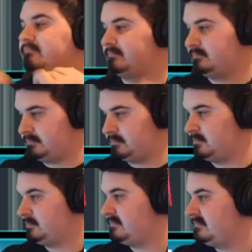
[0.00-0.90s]

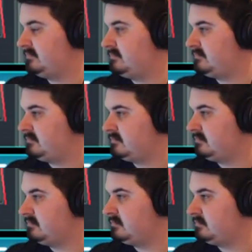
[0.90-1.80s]

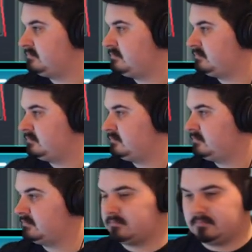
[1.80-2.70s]

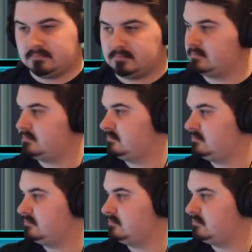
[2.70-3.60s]

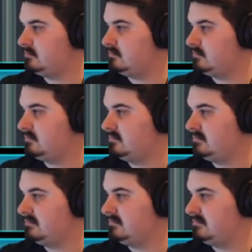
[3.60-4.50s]

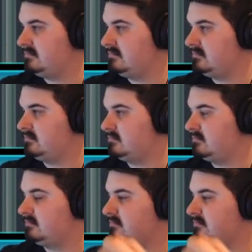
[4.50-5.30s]
(silence)